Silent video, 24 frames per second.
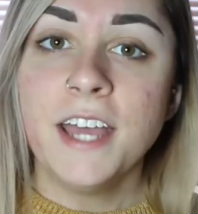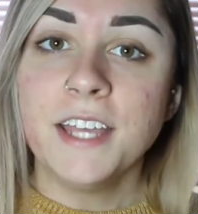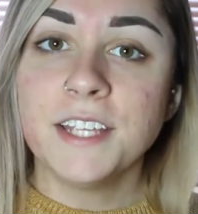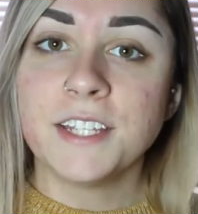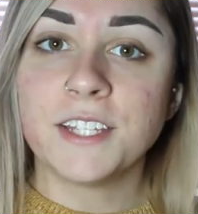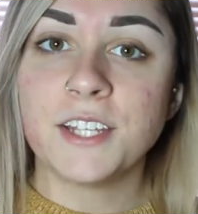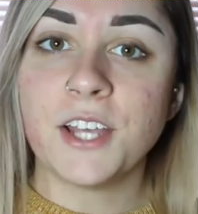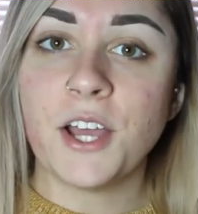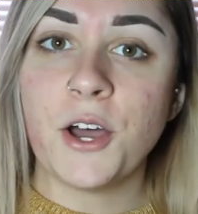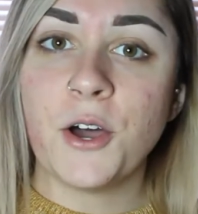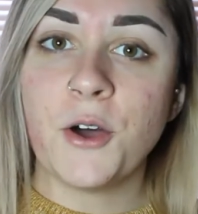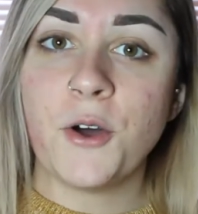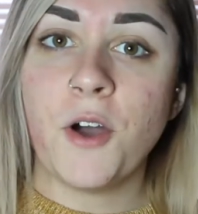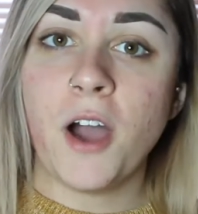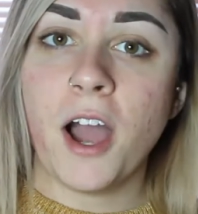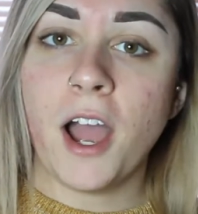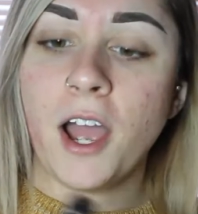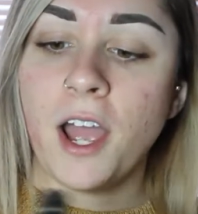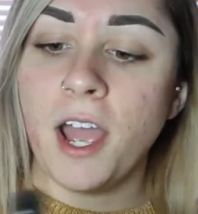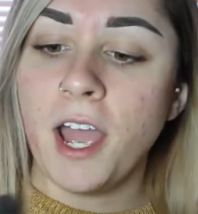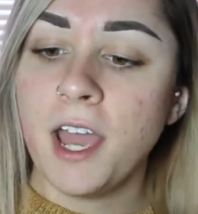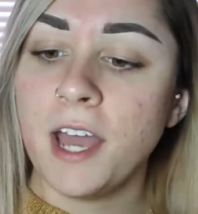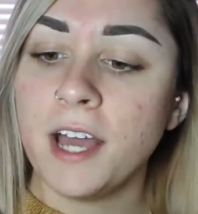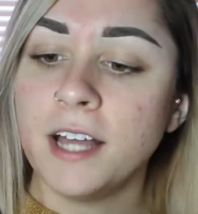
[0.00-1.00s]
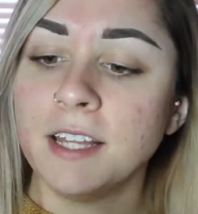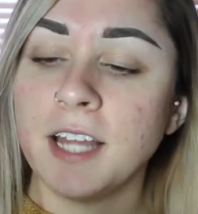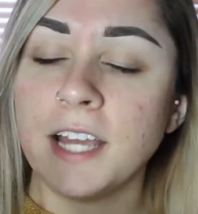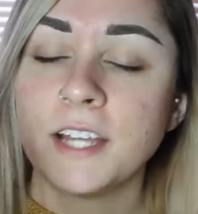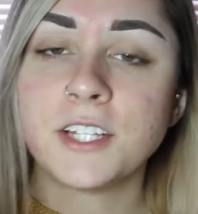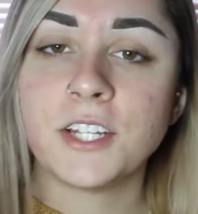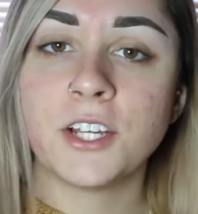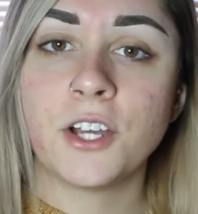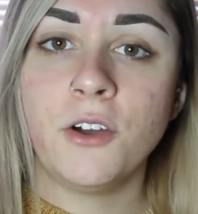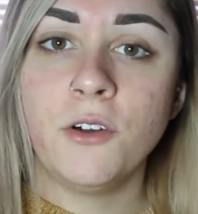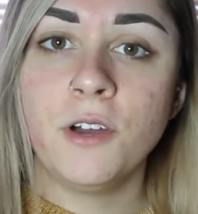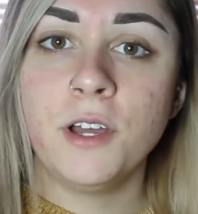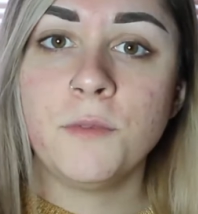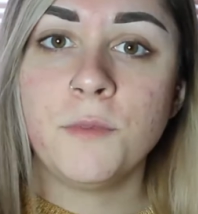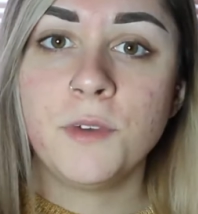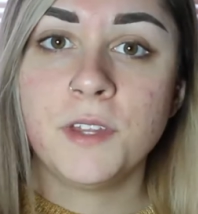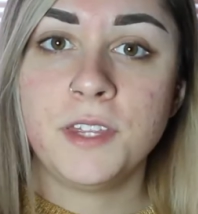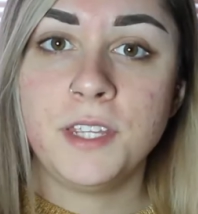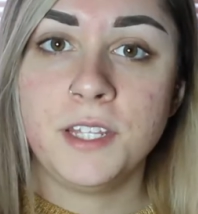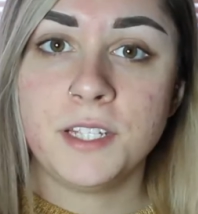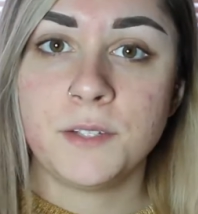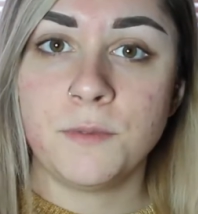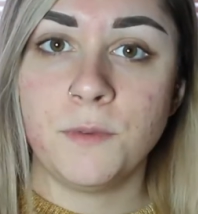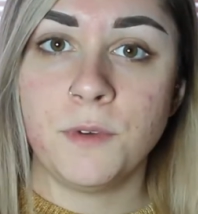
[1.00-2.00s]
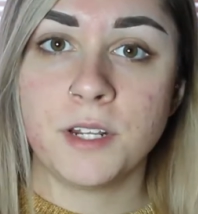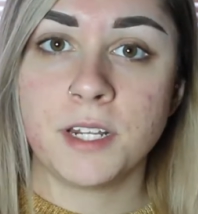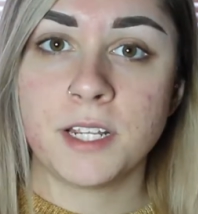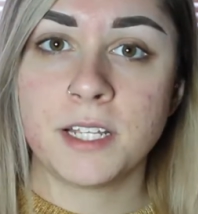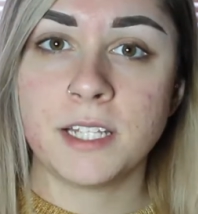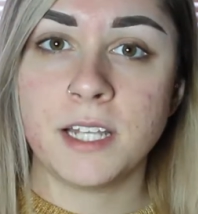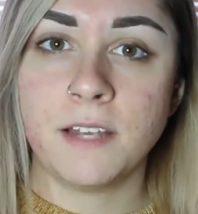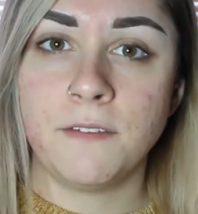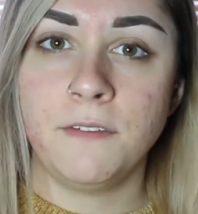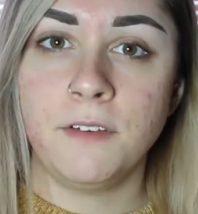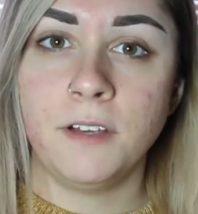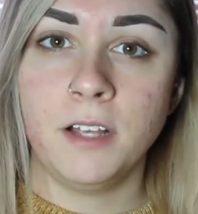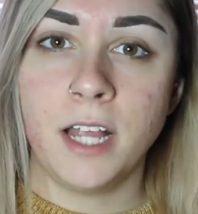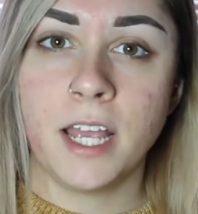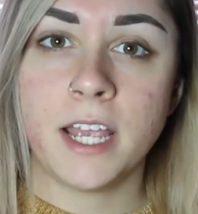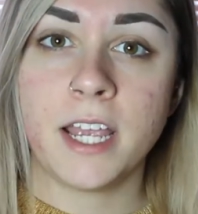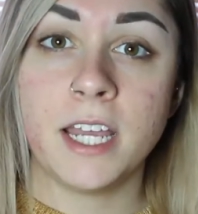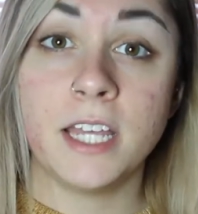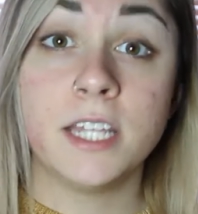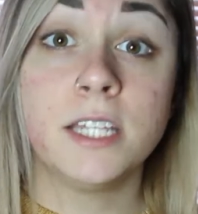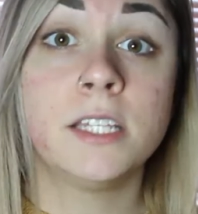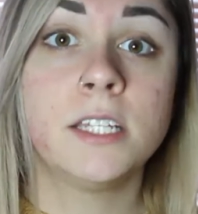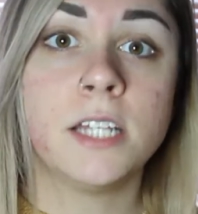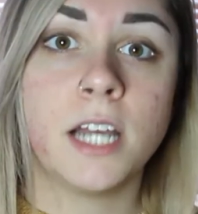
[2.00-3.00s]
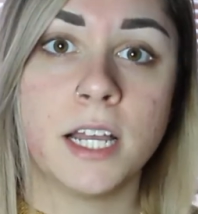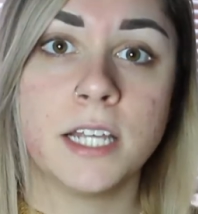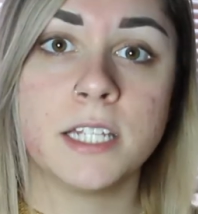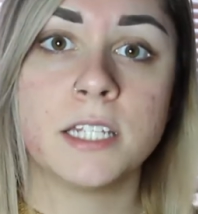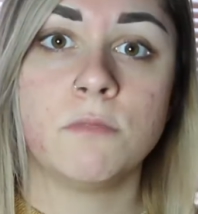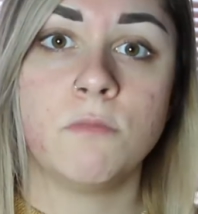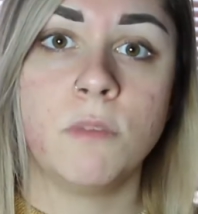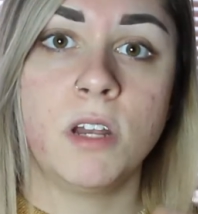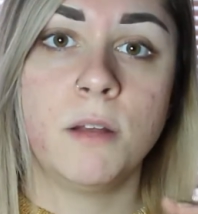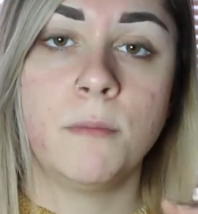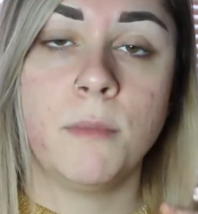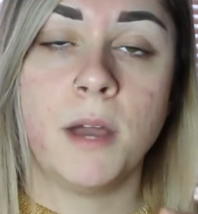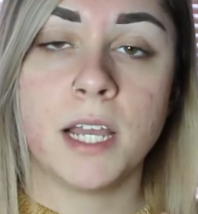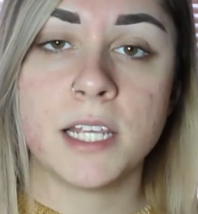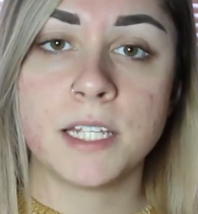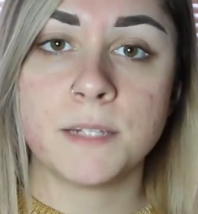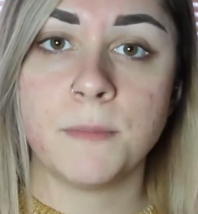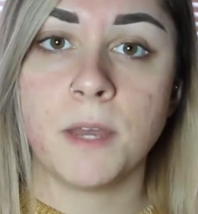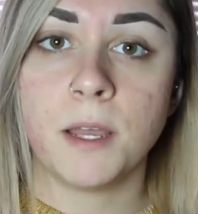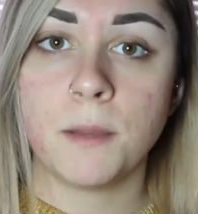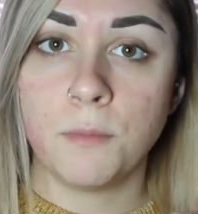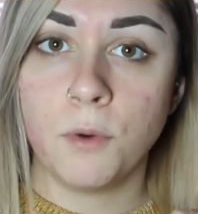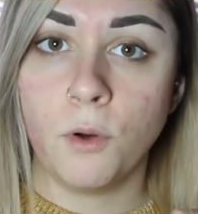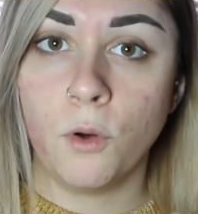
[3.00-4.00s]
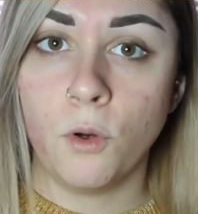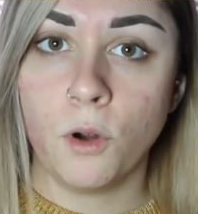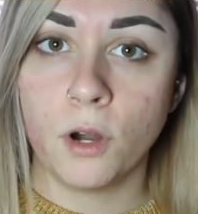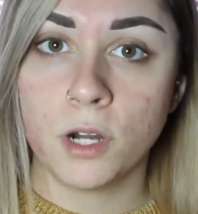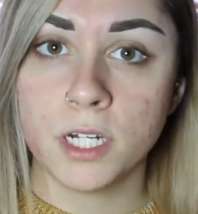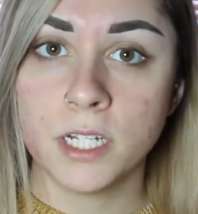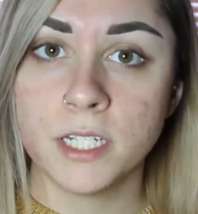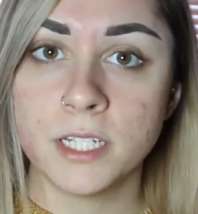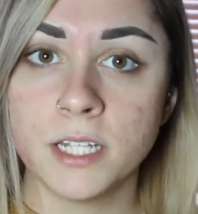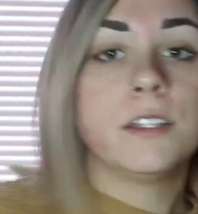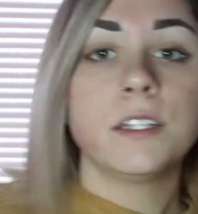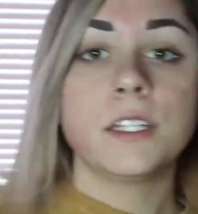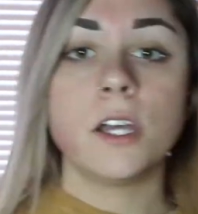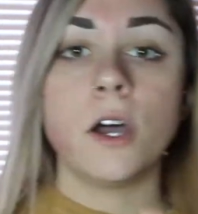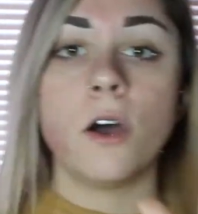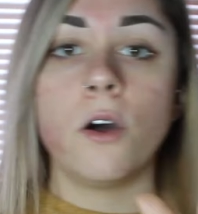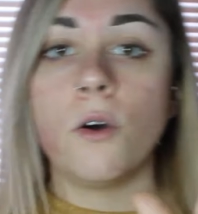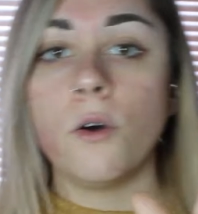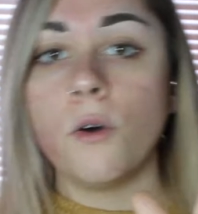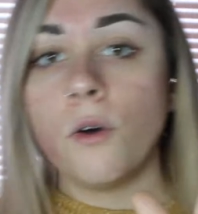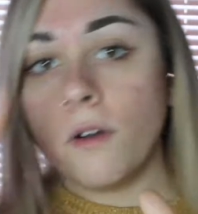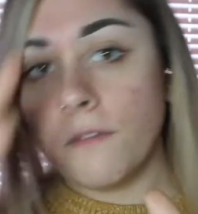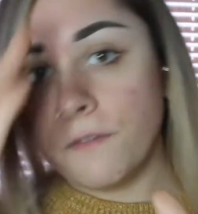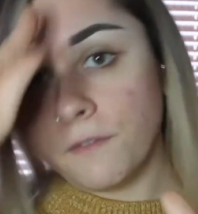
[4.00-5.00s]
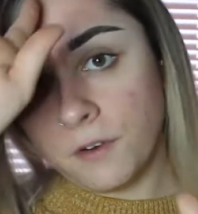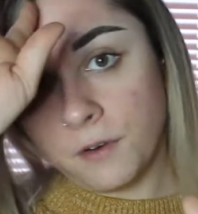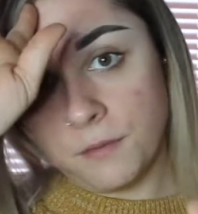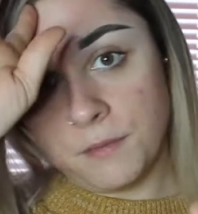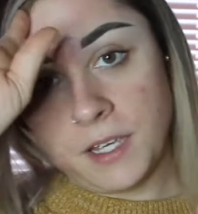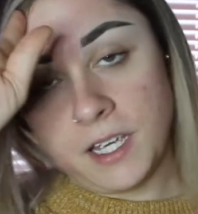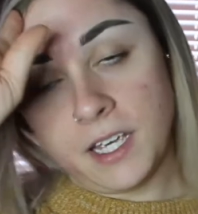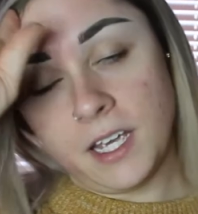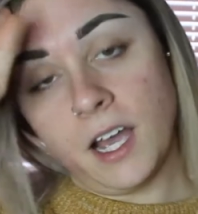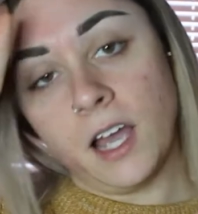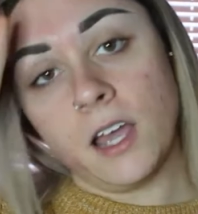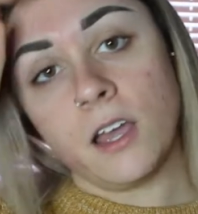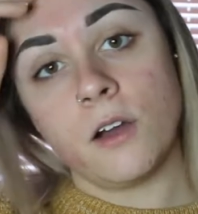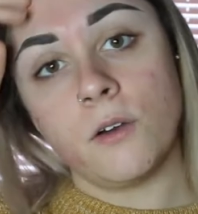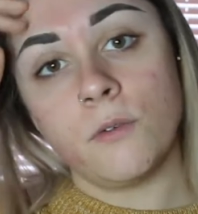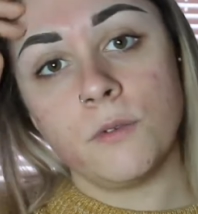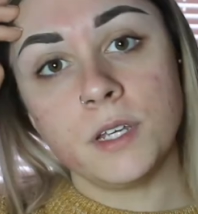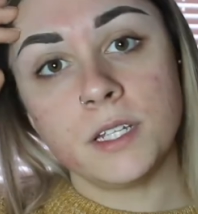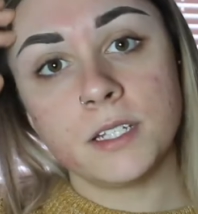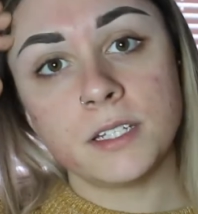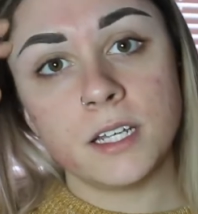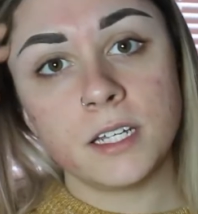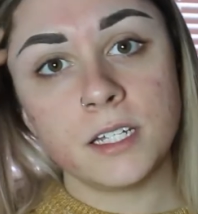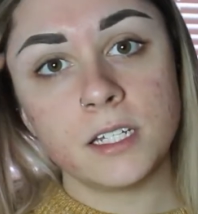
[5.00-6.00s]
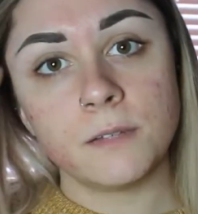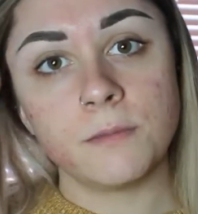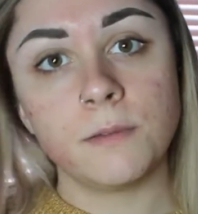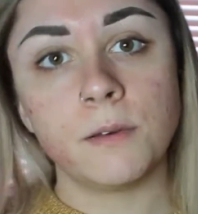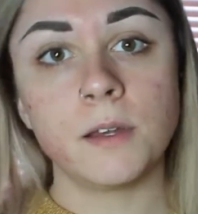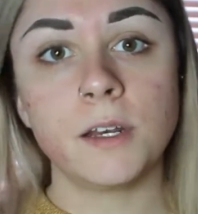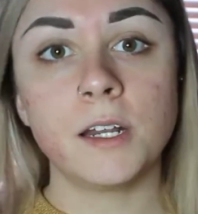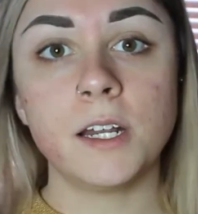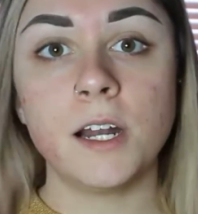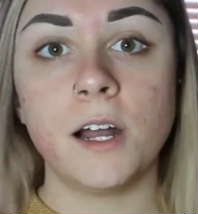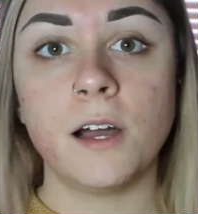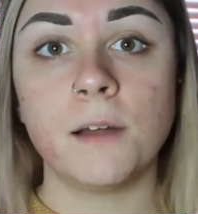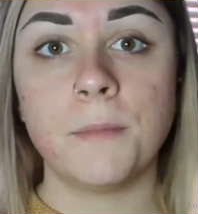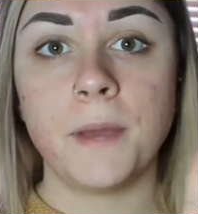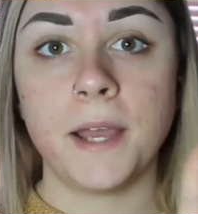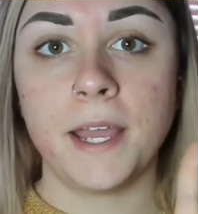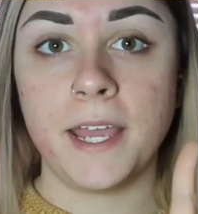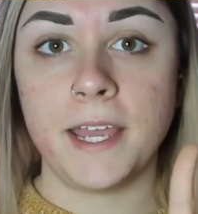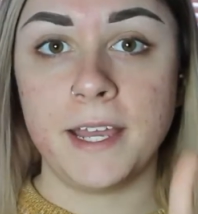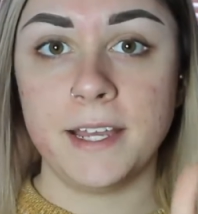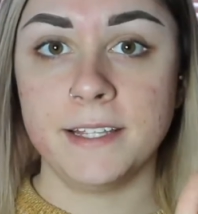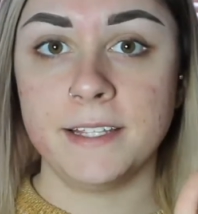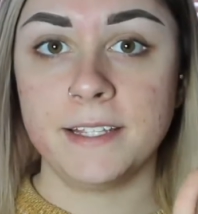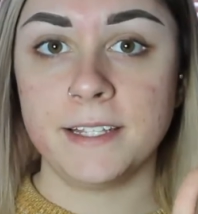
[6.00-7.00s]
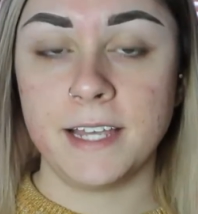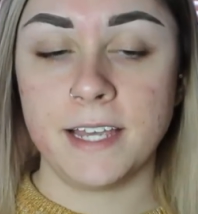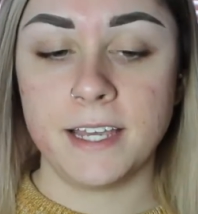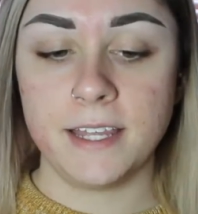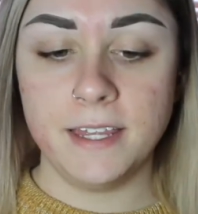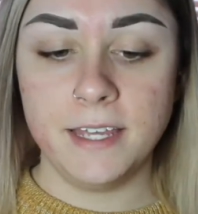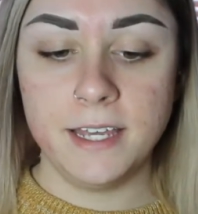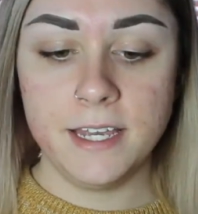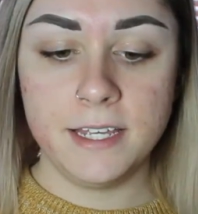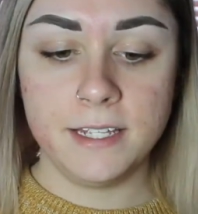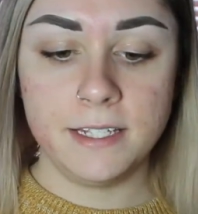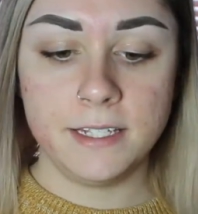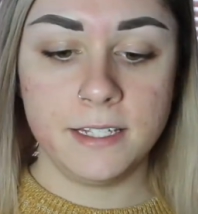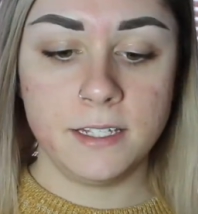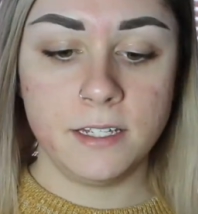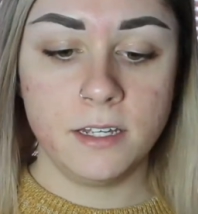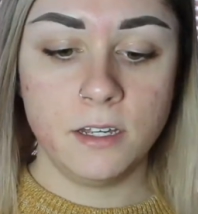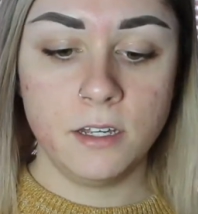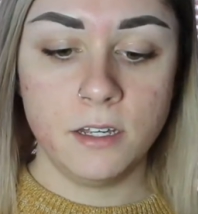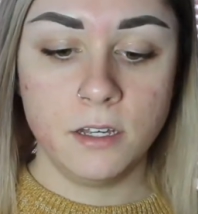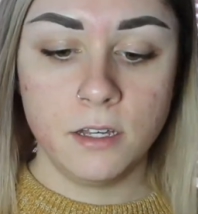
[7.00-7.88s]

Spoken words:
So I like to go in with this one because I feel like it does minimize my pores. So for me, I always like to put it on my hands like this.